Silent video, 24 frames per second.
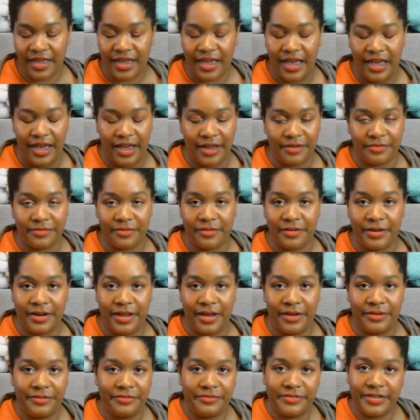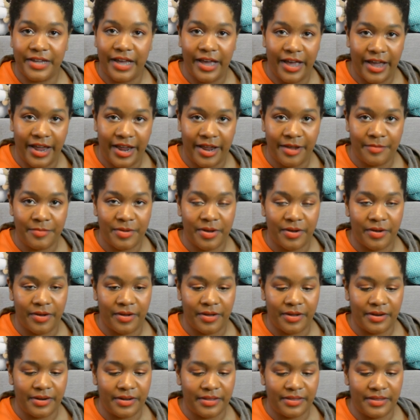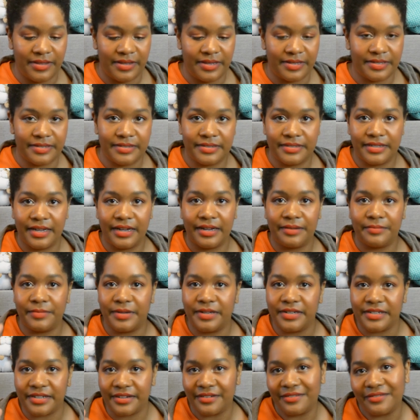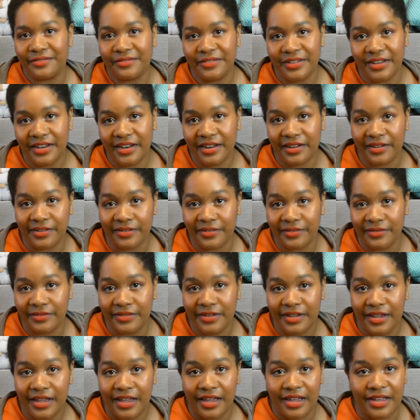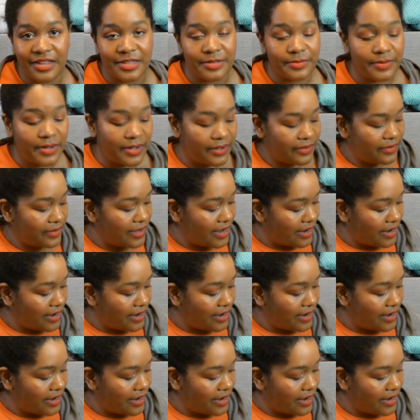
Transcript: had run out of time on the segment of video as well.